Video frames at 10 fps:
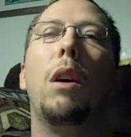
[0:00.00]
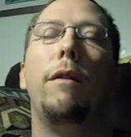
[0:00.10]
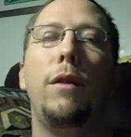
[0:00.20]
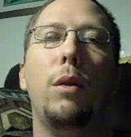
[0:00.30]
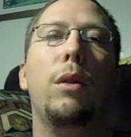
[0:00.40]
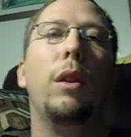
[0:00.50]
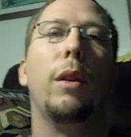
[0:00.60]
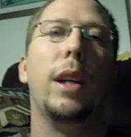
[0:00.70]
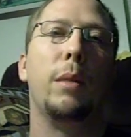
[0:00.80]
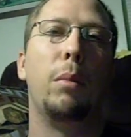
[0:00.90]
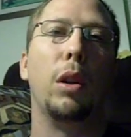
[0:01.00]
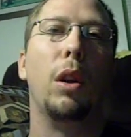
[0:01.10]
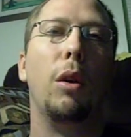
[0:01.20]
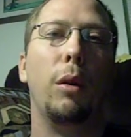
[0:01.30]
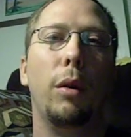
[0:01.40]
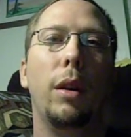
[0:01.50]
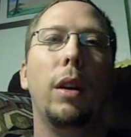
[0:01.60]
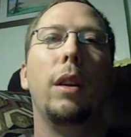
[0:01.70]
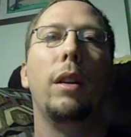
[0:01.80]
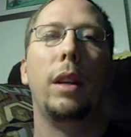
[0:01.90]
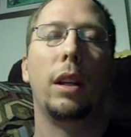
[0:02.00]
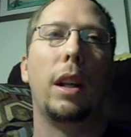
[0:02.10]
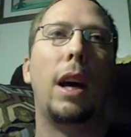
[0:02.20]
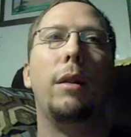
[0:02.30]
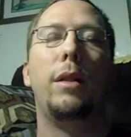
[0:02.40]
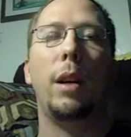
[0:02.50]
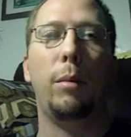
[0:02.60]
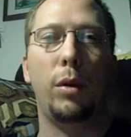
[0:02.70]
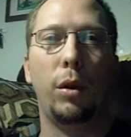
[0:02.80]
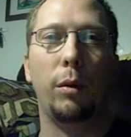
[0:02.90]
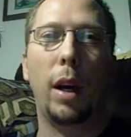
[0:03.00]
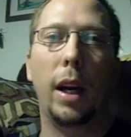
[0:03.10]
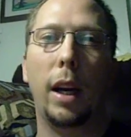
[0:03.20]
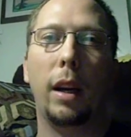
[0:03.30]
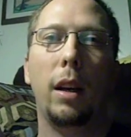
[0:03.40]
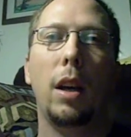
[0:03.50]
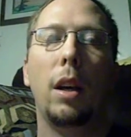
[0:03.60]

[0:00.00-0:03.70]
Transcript: a few degrees below the allowed temperature rating.